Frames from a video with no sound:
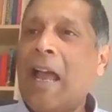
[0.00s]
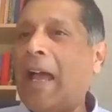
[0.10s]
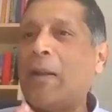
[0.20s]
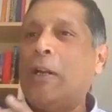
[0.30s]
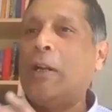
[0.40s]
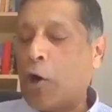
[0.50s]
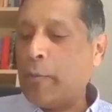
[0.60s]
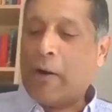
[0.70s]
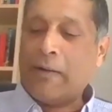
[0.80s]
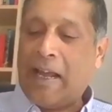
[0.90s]
And we'll talk
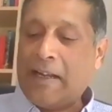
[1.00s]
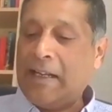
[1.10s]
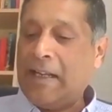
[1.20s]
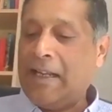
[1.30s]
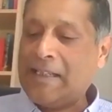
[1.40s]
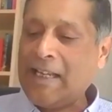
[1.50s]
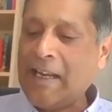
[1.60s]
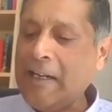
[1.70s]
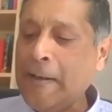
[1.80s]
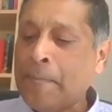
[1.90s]
about that in a
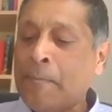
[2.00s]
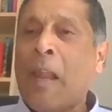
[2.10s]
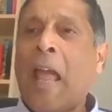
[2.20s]
second.